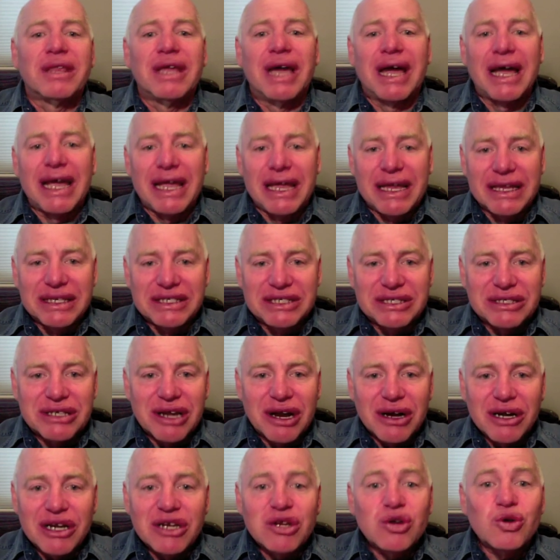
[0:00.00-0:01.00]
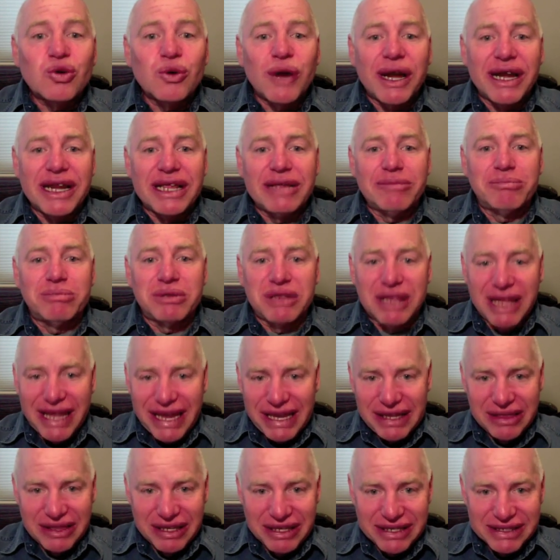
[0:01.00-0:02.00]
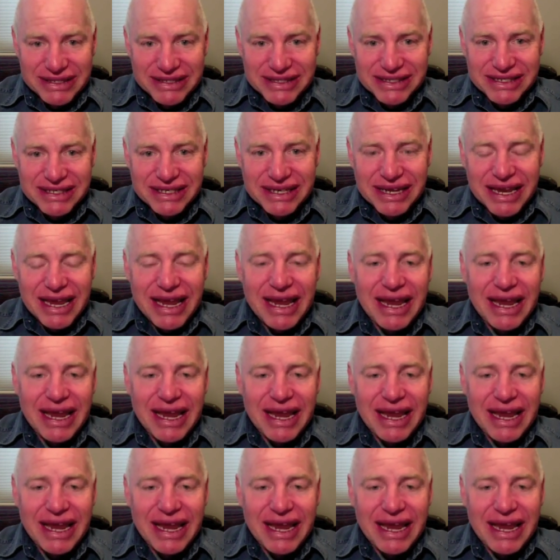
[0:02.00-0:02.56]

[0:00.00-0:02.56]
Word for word: I started creating playlists,